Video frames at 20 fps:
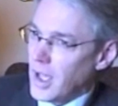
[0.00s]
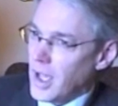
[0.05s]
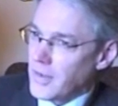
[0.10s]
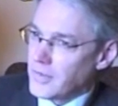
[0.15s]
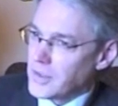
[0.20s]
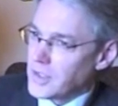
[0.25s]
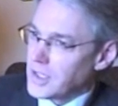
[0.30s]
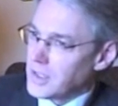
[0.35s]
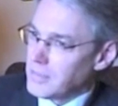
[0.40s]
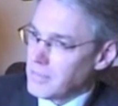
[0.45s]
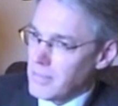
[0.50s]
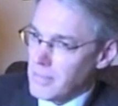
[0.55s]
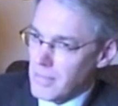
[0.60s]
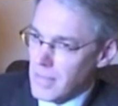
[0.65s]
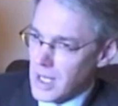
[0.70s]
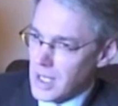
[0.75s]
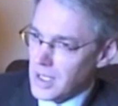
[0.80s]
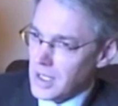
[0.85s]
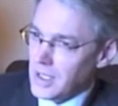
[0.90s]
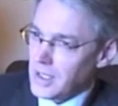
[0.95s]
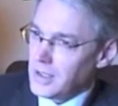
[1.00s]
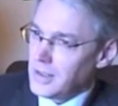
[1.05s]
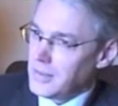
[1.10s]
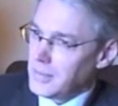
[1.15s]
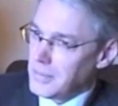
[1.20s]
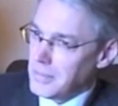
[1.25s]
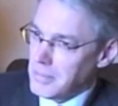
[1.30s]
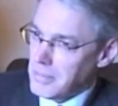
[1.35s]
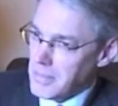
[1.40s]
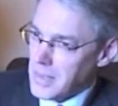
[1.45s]
I've seen many,
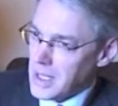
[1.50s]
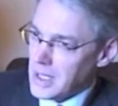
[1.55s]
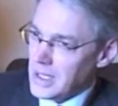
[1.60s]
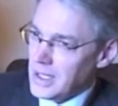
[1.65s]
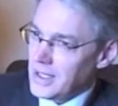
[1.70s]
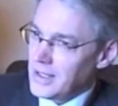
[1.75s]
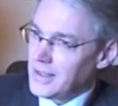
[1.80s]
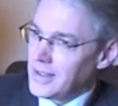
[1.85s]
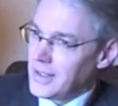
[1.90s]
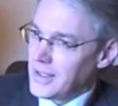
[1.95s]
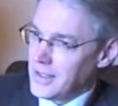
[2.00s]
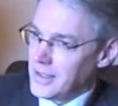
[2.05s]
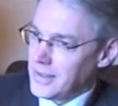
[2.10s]
many